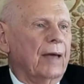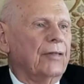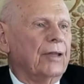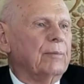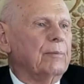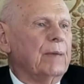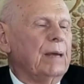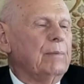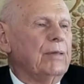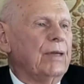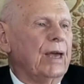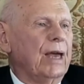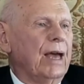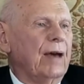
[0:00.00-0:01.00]
and that
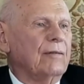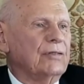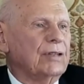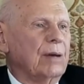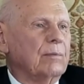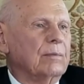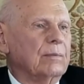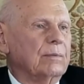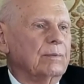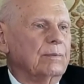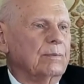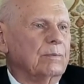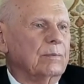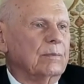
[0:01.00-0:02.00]
maybe they have
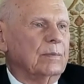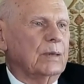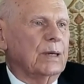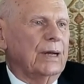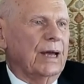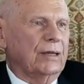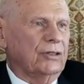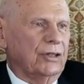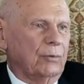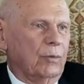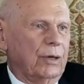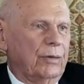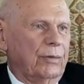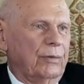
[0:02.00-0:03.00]
some
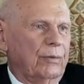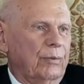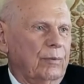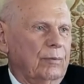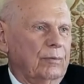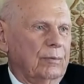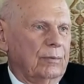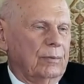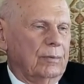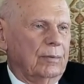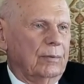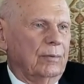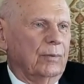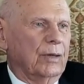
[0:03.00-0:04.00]
connection with
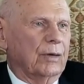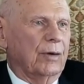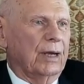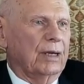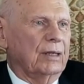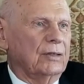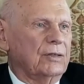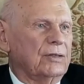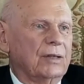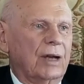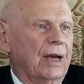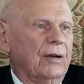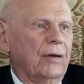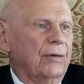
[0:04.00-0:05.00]
the
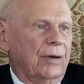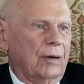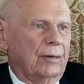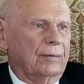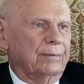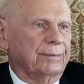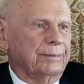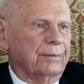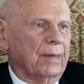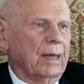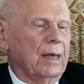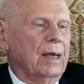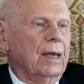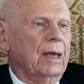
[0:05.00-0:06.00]
Greys, I don't know.
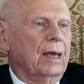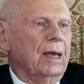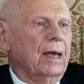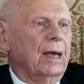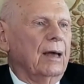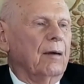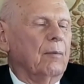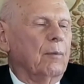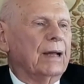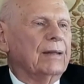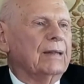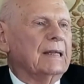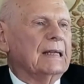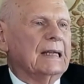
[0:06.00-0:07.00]

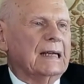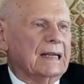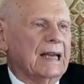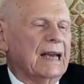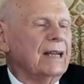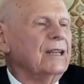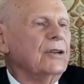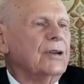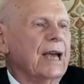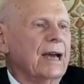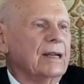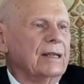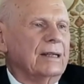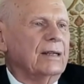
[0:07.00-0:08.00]
But again, you
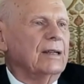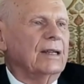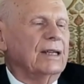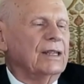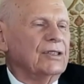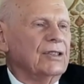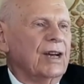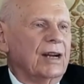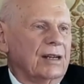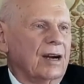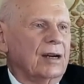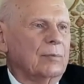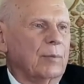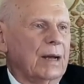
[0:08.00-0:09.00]
can't, it's
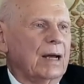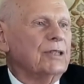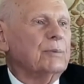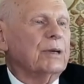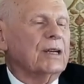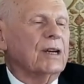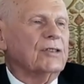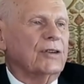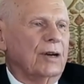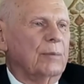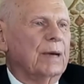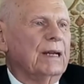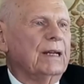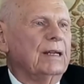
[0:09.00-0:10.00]
not carte blanche, because there are